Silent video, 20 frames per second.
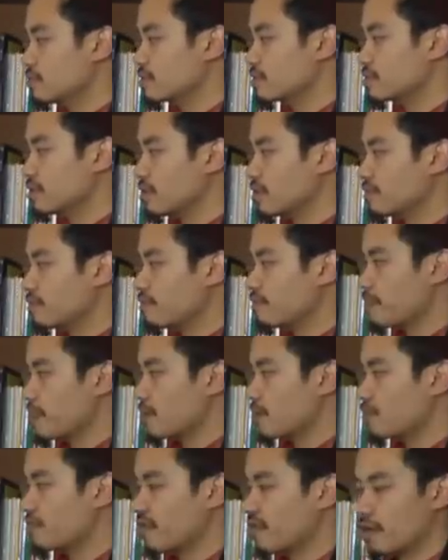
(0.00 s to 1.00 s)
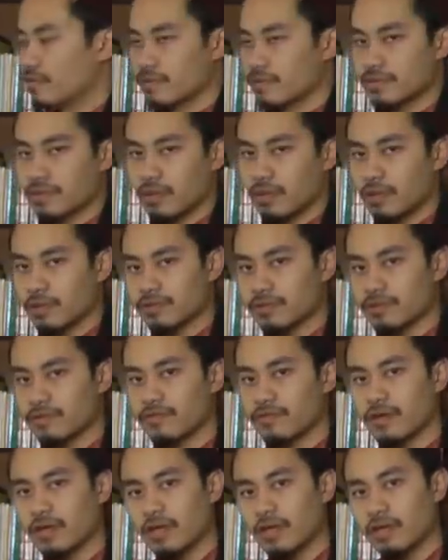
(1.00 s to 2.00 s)
found the scholars
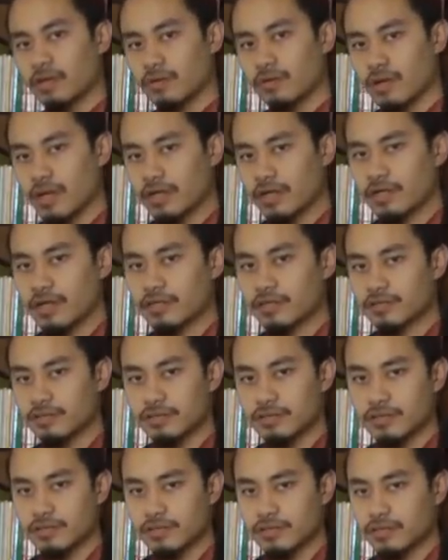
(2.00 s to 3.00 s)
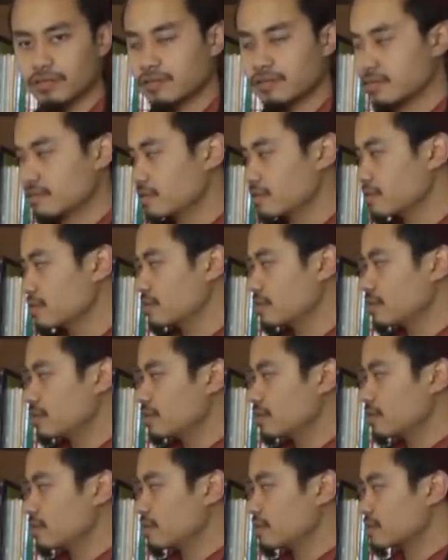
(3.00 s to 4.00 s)
of Quranic exegesis
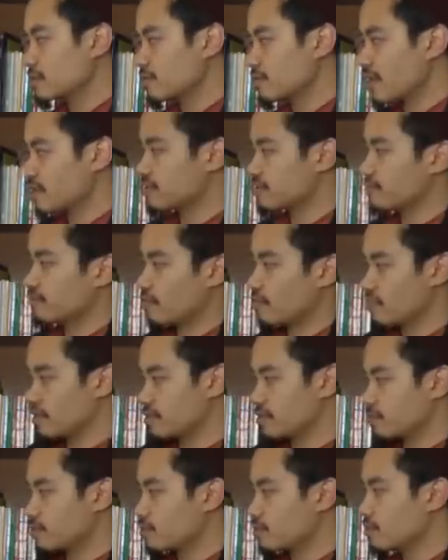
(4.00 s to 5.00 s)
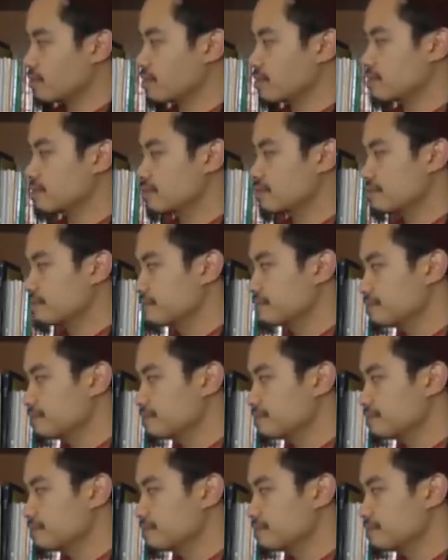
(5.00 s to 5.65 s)
extracted from these two words.